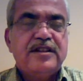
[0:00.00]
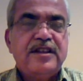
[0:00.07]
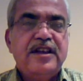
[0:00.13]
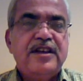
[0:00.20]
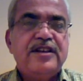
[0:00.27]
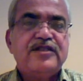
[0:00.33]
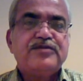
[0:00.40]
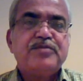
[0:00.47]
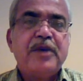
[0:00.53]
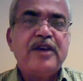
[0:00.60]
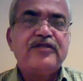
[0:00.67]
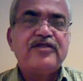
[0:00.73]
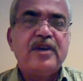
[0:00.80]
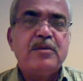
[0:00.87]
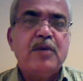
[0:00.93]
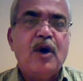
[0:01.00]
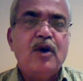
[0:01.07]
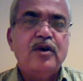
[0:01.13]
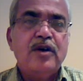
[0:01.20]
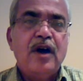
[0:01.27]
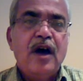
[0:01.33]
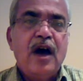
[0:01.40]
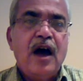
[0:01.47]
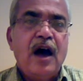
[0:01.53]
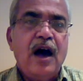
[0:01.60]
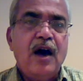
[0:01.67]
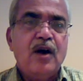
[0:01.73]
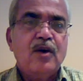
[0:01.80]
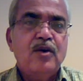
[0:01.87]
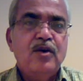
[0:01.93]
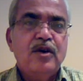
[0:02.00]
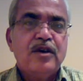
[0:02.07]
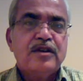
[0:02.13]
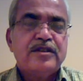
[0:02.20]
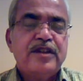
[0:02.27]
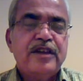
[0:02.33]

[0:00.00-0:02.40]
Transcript: they speaks about how